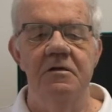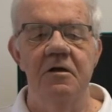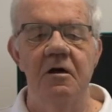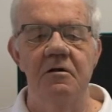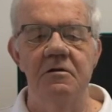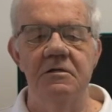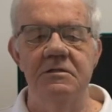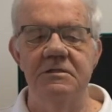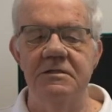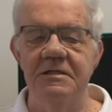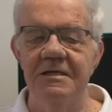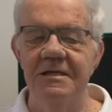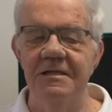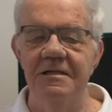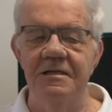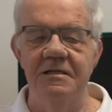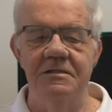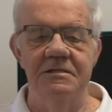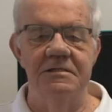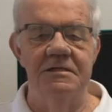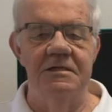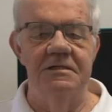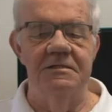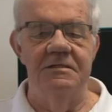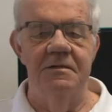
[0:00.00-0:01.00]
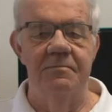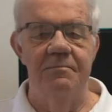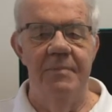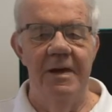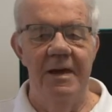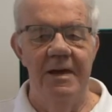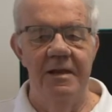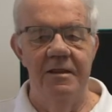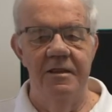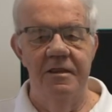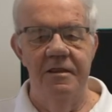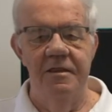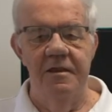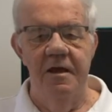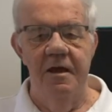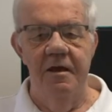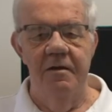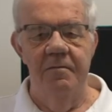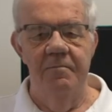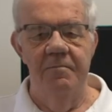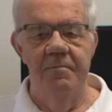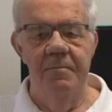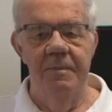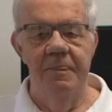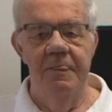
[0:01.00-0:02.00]
Don't see this as a bad
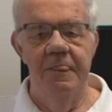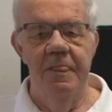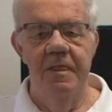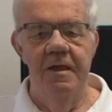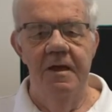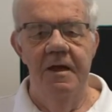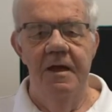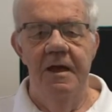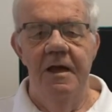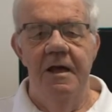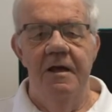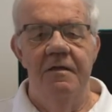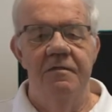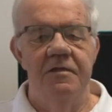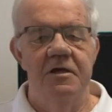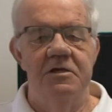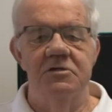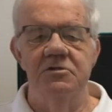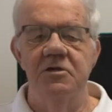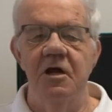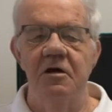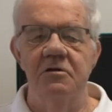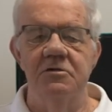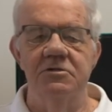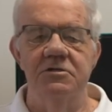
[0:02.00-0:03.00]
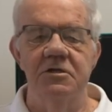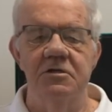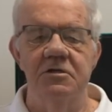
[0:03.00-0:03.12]
thing. There's no